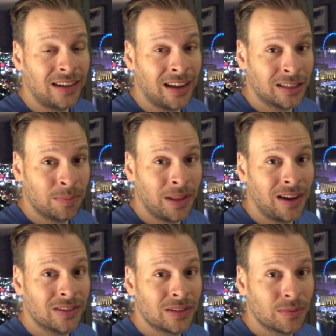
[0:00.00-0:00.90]
Altiplano
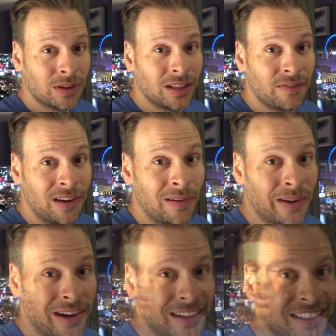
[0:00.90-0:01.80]
is a really fun
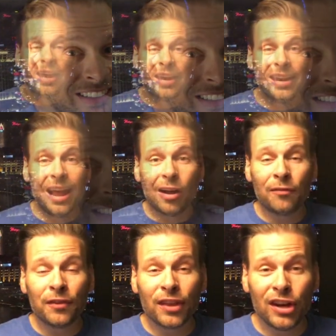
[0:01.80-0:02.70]
one. And now
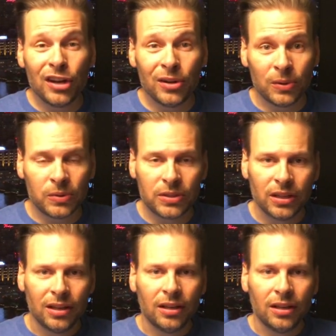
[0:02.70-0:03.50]
for the news.